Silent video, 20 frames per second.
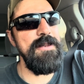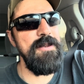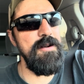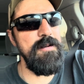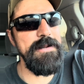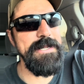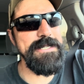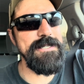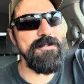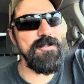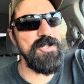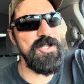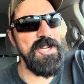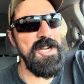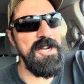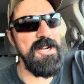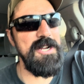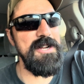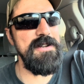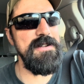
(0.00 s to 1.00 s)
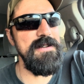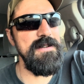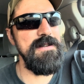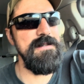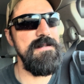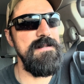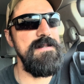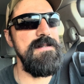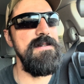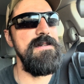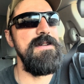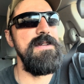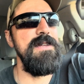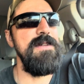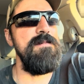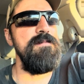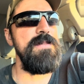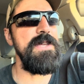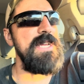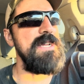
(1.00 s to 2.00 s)
nobody's insured
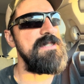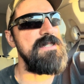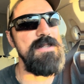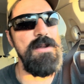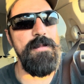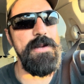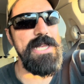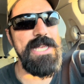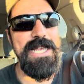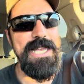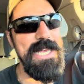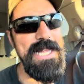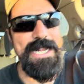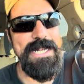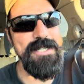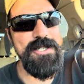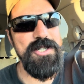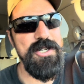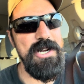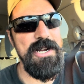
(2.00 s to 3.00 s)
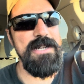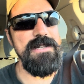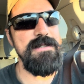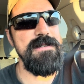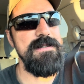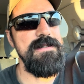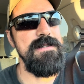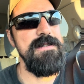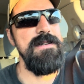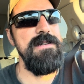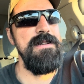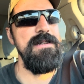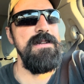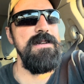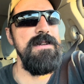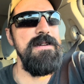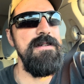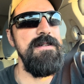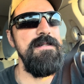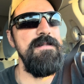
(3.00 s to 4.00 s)
because nobody can get insurance
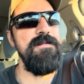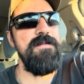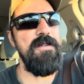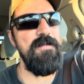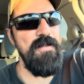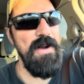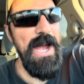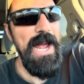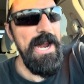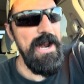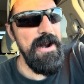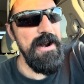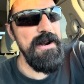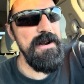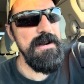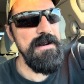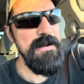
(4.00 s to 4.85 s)
for fire,